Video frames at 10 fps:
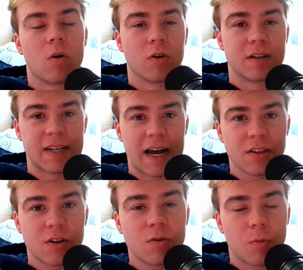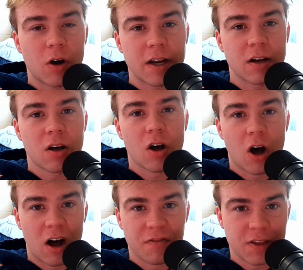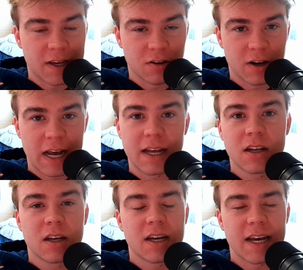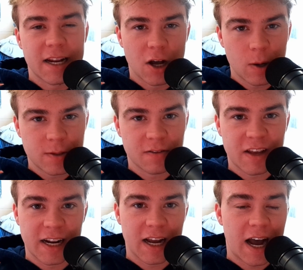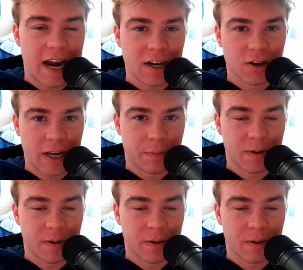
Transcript: or download one off the internet in hopes of getting higher gaming